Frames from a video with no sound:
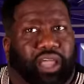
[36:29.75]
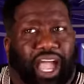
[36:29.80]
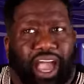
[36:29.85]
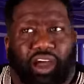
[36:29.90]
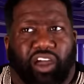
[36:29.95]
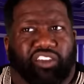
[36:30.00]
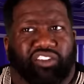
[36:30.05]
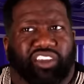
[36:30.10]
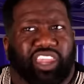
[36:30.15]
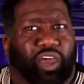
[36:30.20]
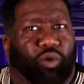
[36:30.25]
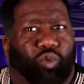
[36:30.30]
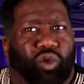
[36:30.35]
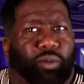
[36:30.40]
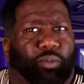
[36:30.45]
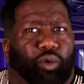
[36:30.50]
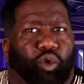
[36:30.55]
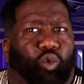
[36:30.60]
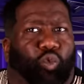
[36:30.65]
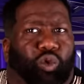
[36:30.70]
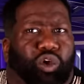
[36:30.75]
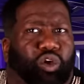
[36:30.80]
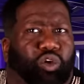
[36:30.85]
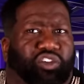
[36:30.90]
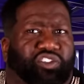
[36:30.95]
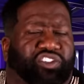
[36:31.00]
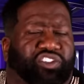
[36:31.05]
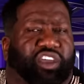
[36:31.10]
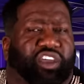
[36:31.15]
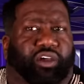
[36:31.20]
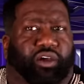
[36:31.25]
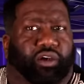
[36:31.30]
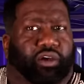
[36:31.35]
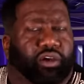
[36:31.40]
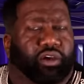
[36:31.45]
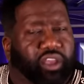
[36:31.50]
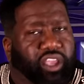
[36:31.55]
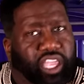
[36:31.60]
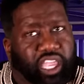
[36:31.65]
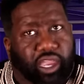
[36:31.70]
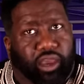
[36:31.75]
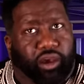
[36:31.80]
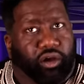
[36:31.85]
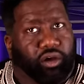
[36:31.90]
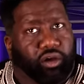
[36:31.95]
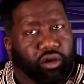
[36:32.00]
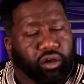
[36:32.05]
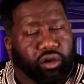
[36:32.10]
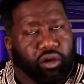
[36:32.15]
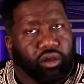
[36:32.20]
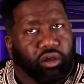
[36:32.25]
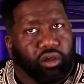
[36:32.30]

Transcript: How is it that we're more, we were sicker here?